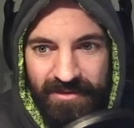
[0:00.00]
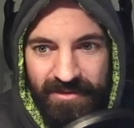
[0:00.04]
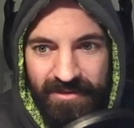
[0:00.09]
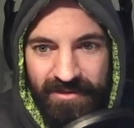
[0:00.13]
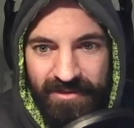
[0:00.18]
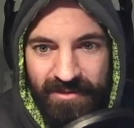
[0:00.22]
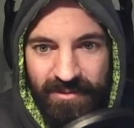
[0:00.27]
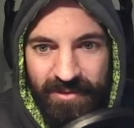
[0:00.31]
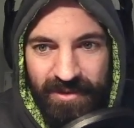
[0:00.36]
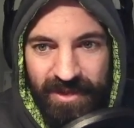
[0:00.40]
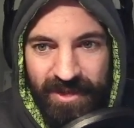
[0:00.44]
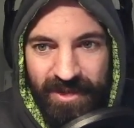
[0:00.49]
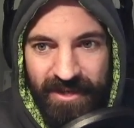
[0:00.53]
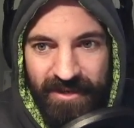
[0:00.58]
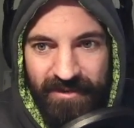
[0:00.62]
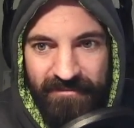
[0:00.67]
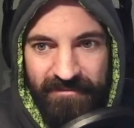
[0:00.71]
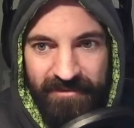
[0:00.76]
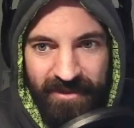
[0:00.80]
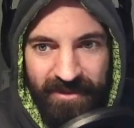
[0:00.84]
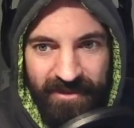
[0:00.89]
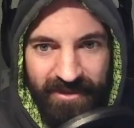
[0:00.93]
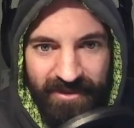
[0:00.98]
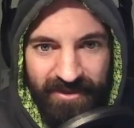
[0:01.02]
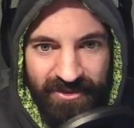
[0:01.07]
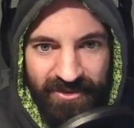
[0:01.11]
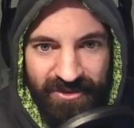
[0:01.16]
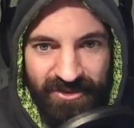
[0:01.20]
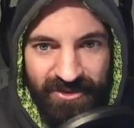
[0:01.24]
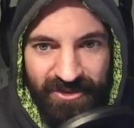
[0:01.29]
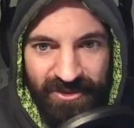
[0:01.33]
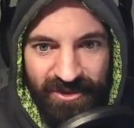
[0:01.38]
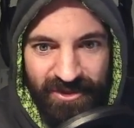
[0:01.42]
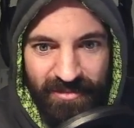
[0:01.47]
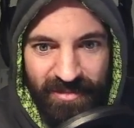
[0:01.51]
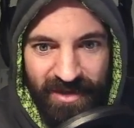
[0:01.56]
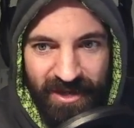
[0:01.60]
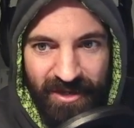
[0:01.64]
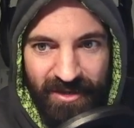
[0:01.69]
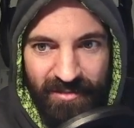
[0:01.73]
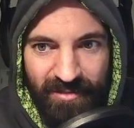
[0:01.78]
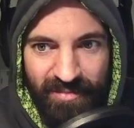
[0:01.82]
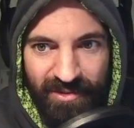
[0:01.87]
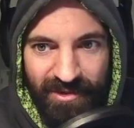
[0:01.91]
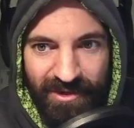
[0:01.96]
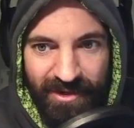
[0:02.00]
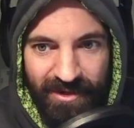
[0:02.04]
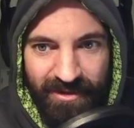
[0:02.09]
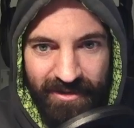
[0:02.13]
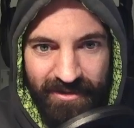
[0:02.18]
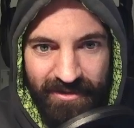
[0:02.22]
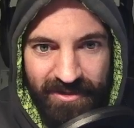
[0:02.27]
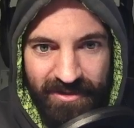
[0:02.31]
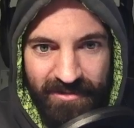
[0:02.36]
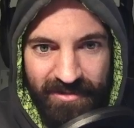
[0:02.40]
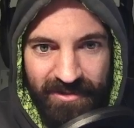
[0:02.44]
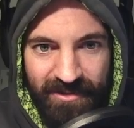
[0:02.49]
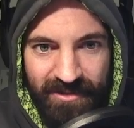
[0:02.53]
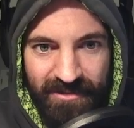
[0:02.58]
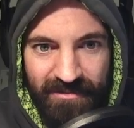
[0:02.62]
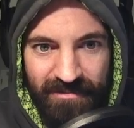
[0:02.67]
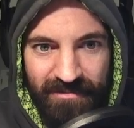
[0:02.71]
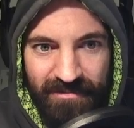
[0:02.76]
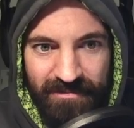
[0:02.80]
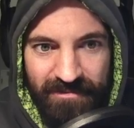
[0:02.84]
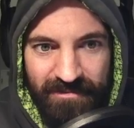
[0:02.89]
Do we have like a germ outbreak or something?